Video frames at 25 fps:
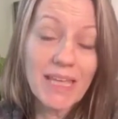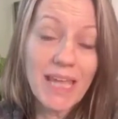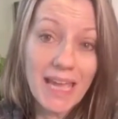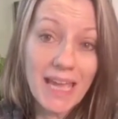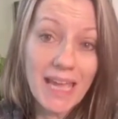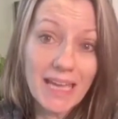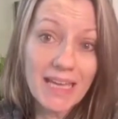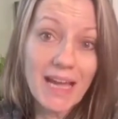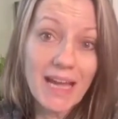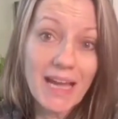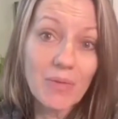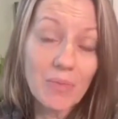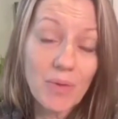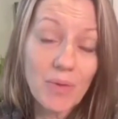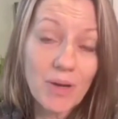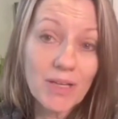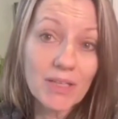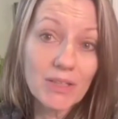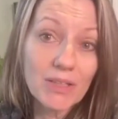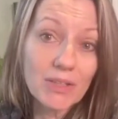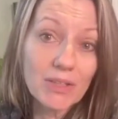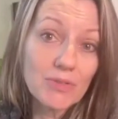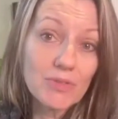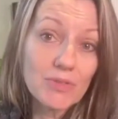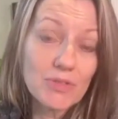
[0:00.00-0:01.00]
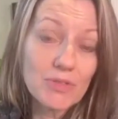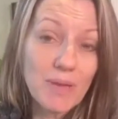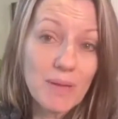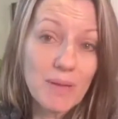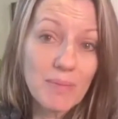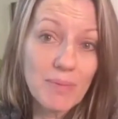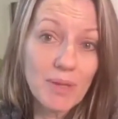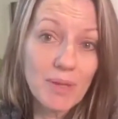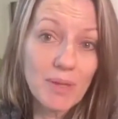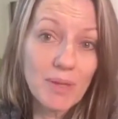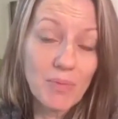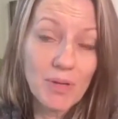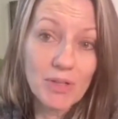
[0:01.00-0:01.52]
hey, I want to lose,
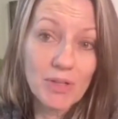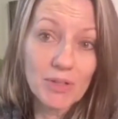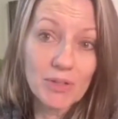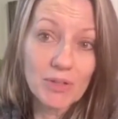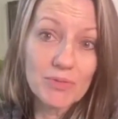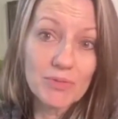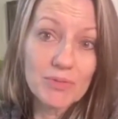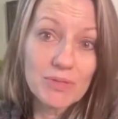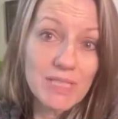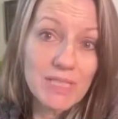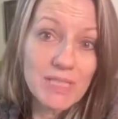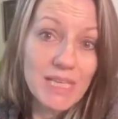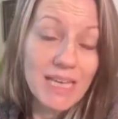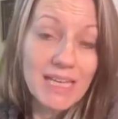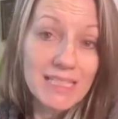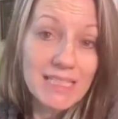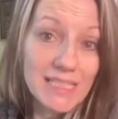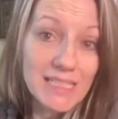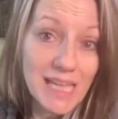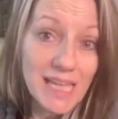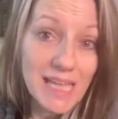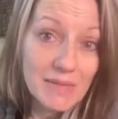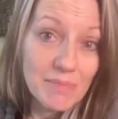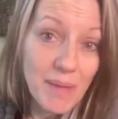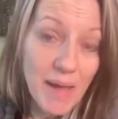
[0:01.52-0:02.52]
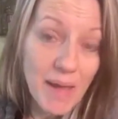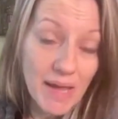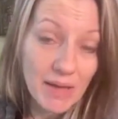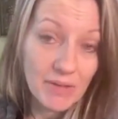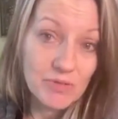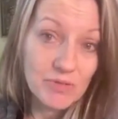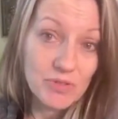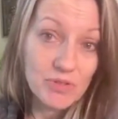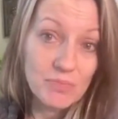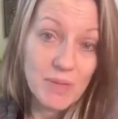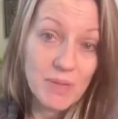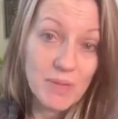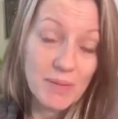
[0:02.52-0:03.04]
maybe they want to lose 10
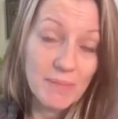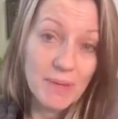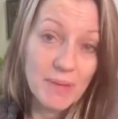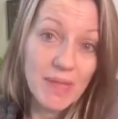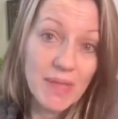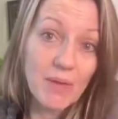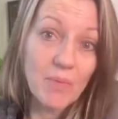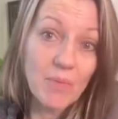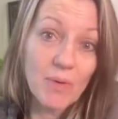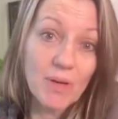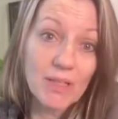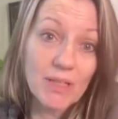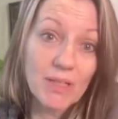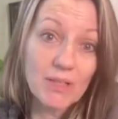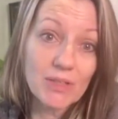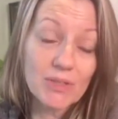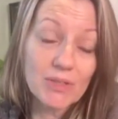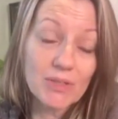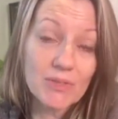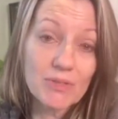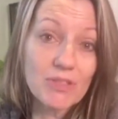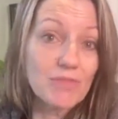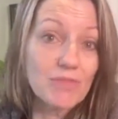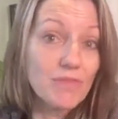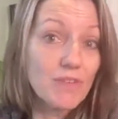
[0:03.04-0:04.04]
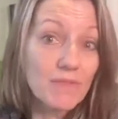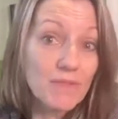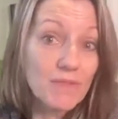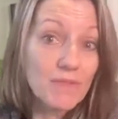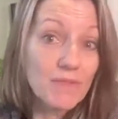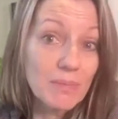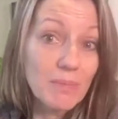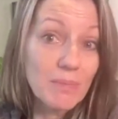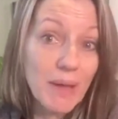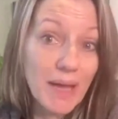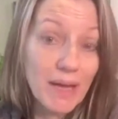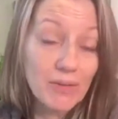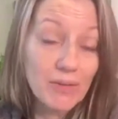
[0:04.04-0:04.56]
pounds, maybe they want to lose
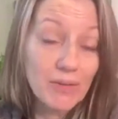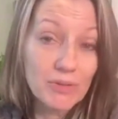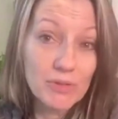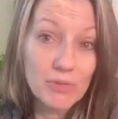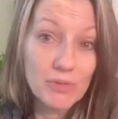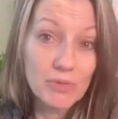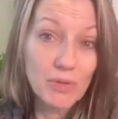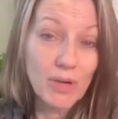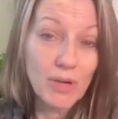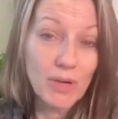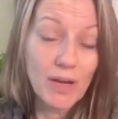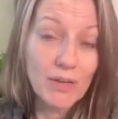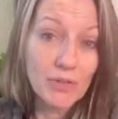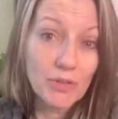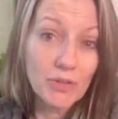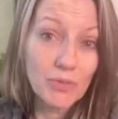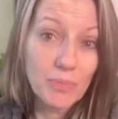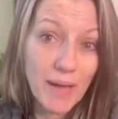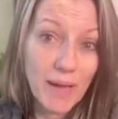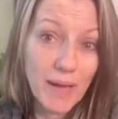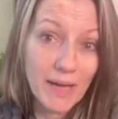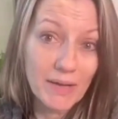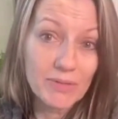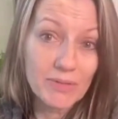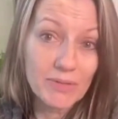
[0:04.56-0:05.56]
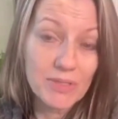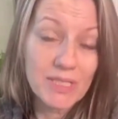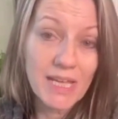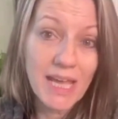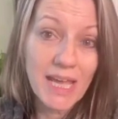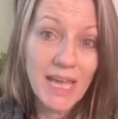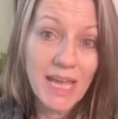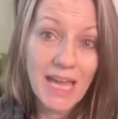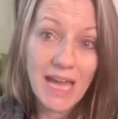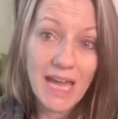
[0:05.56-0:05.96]
50 pounds or 100 pounds,